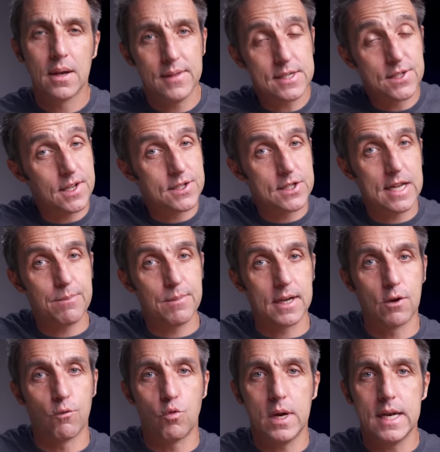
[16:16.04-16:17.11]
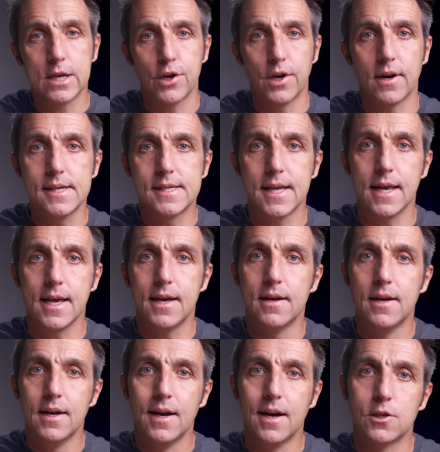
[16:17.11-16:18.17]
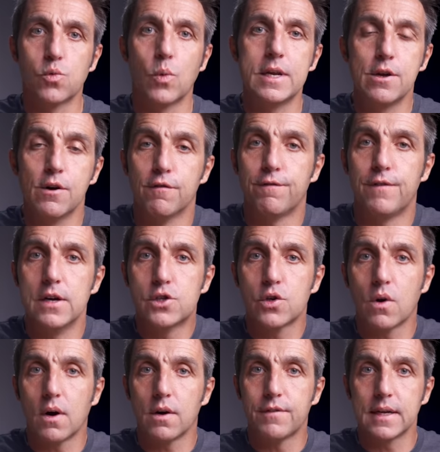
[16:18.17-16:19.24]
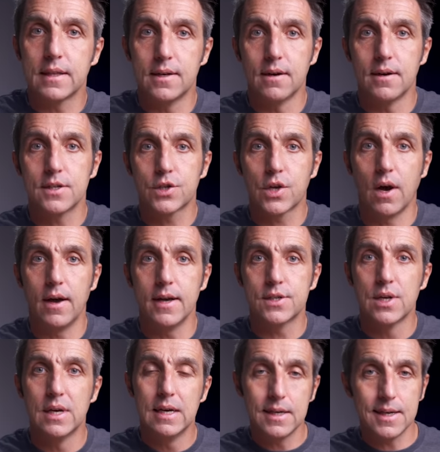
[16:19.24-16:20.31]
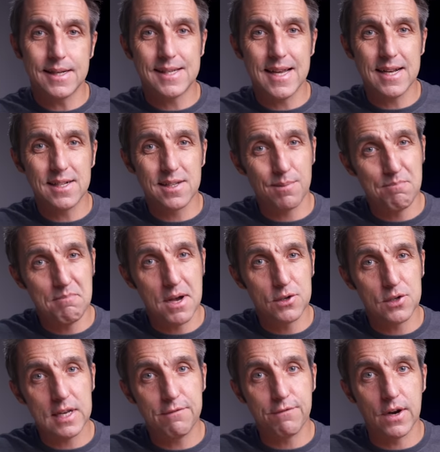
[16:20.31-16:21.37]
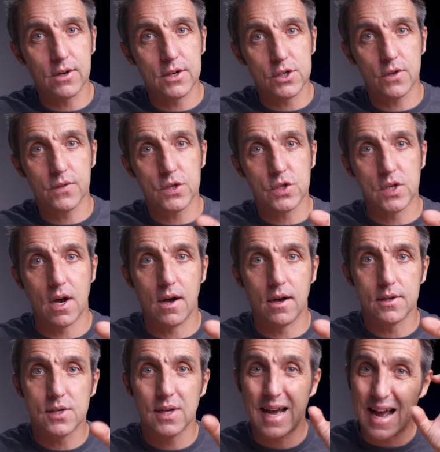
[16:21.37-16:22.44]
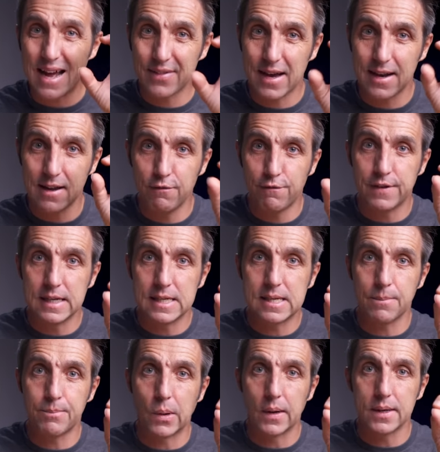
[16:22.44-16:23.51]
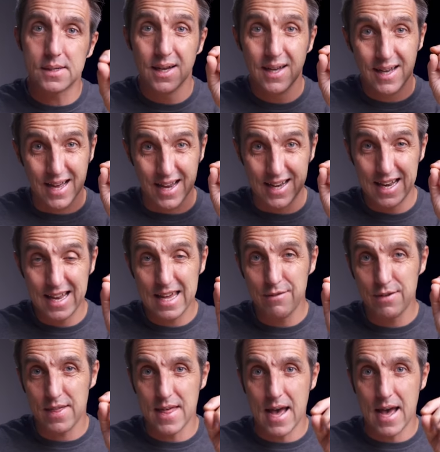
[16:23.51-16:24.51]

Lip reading: This does seem like a really good idea, as when you're photographing the night skies, you tend to mostly focus on the stars at that infinity point and leave it